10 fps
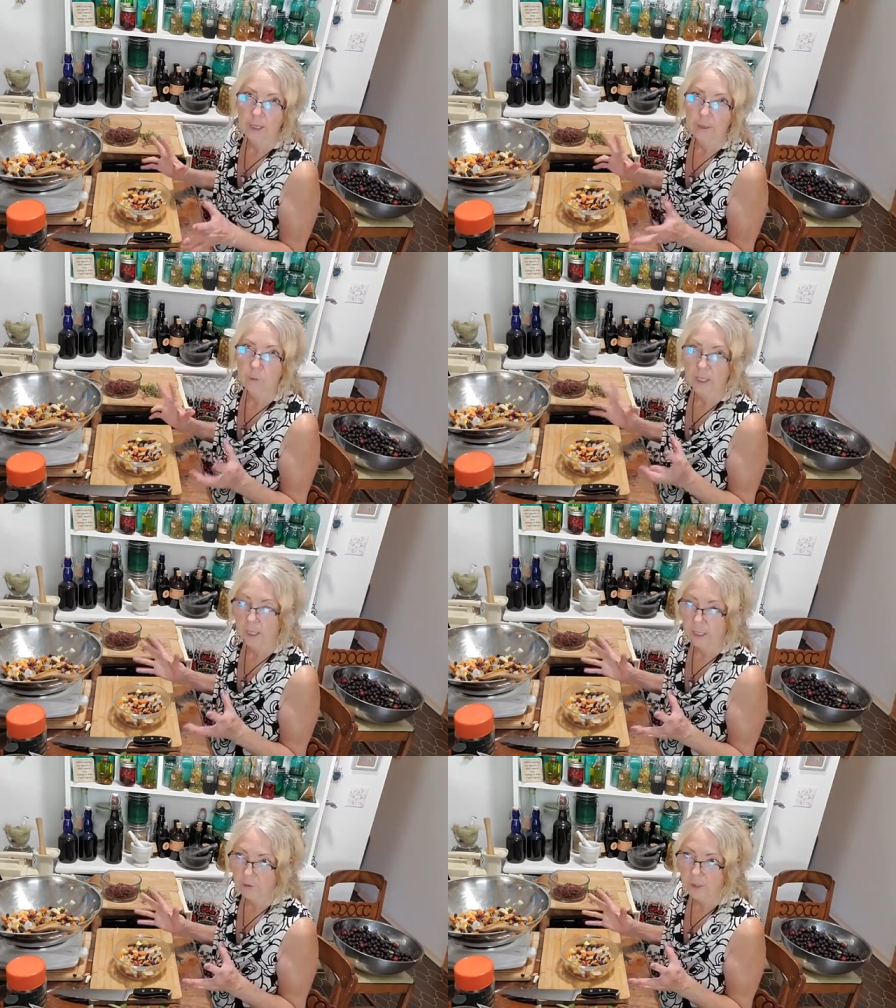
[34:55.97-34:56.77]
then
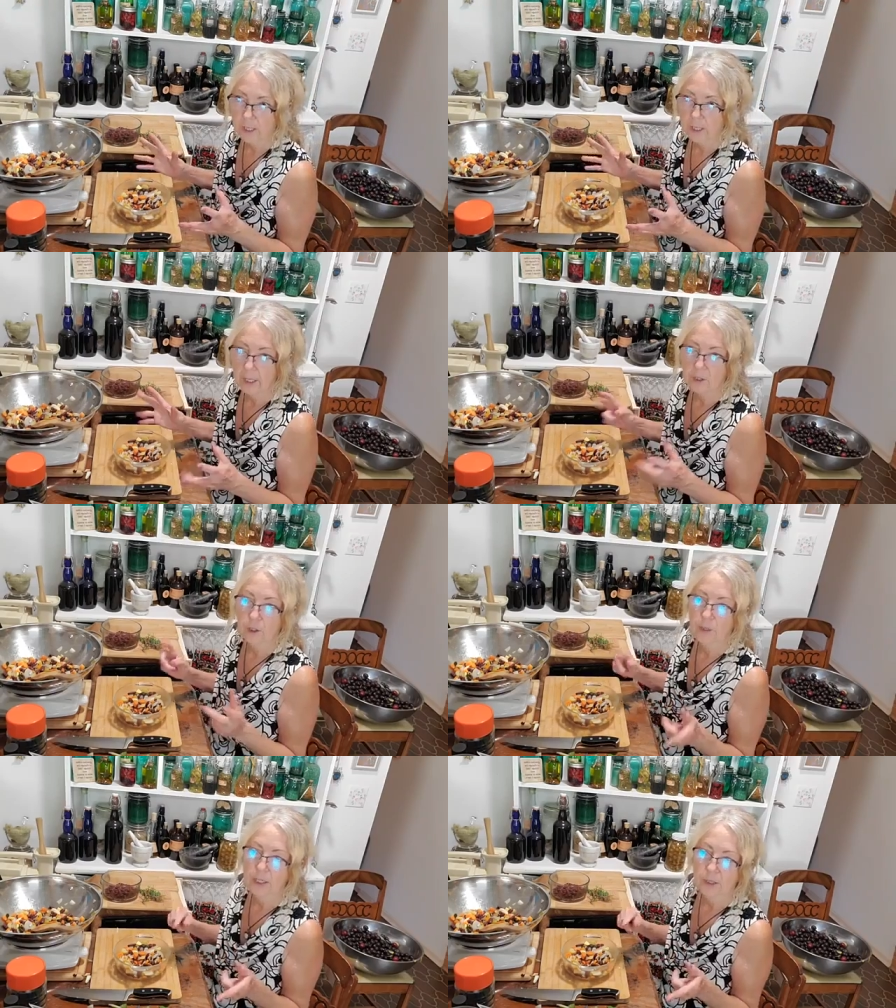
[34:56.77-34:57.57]
rehydrating actually
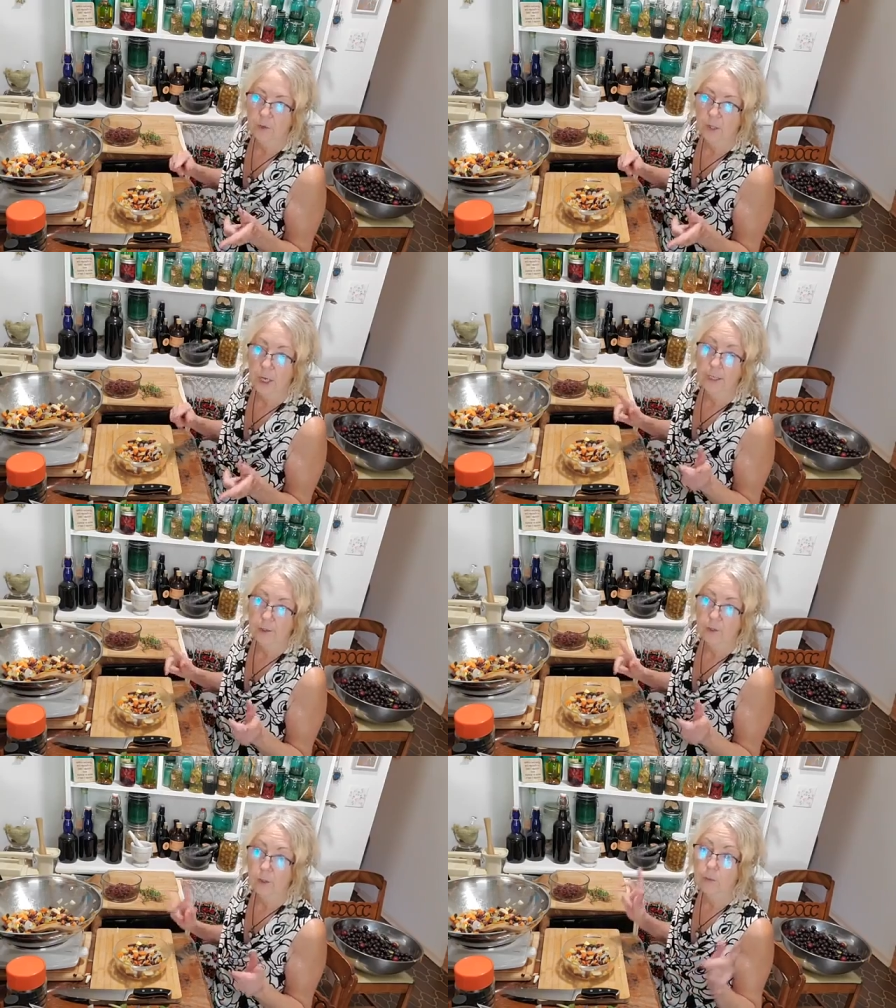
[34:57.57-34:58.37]
breaks down the chitin.
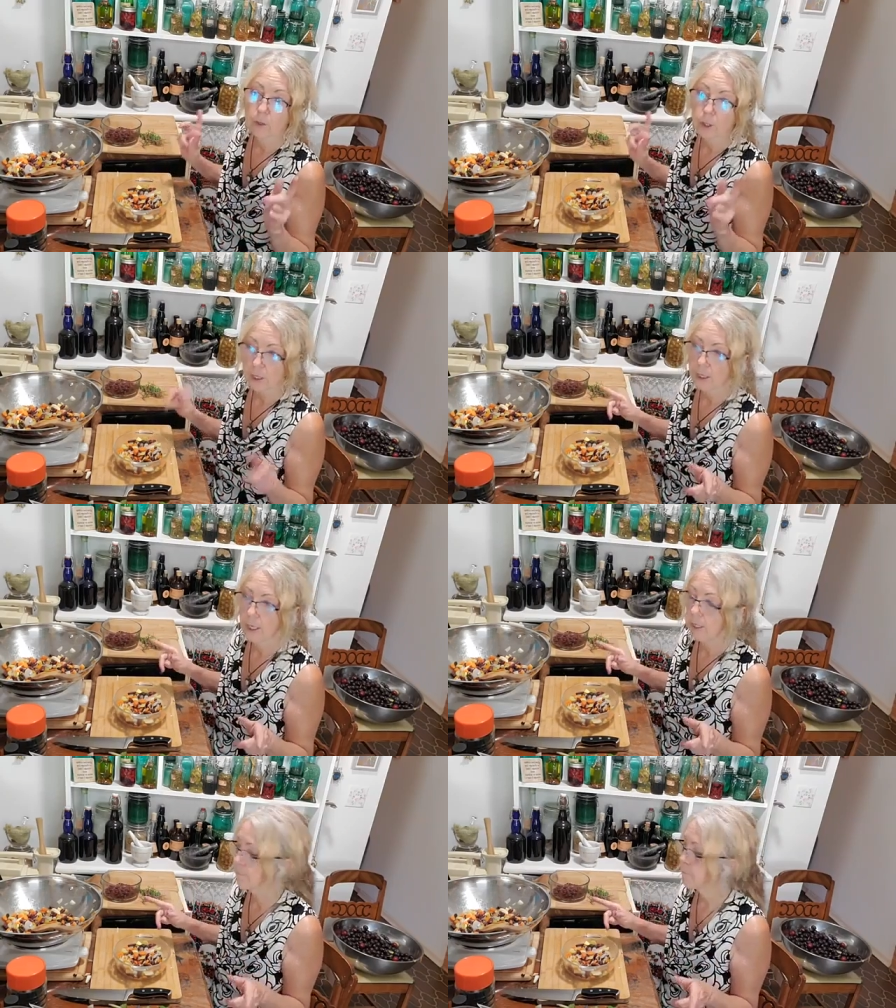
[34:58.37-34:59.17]
So I will look that
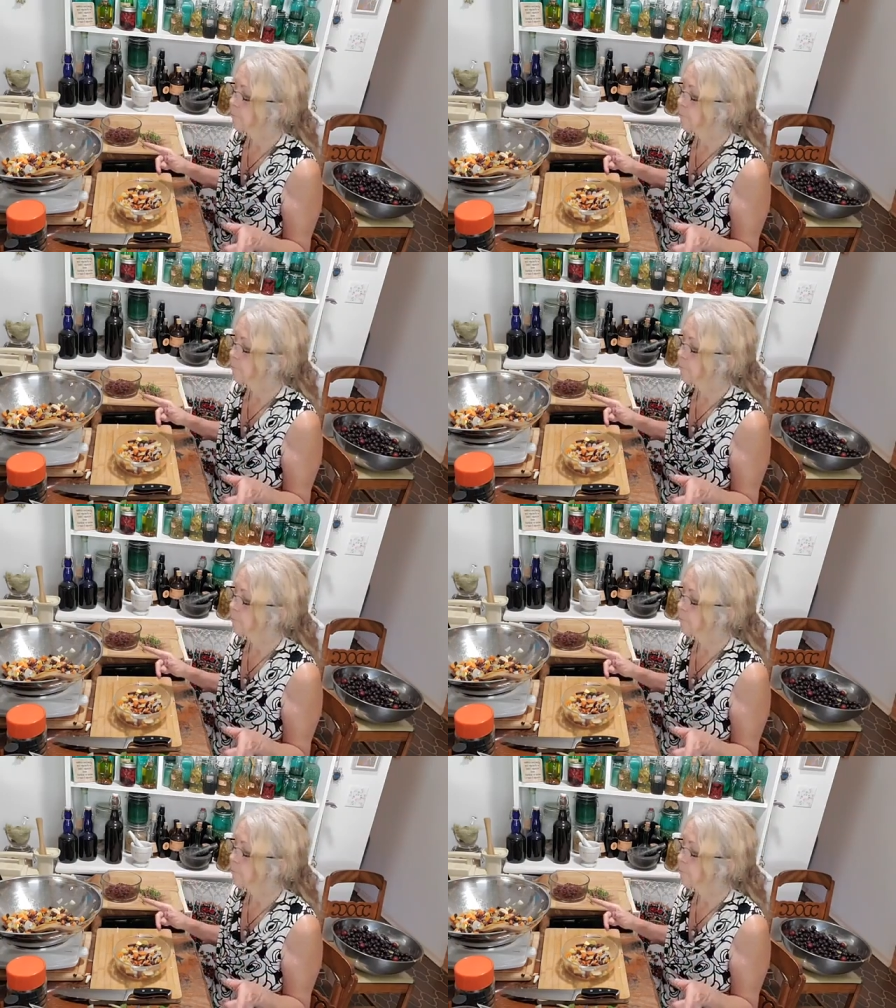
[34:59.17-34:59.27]
up.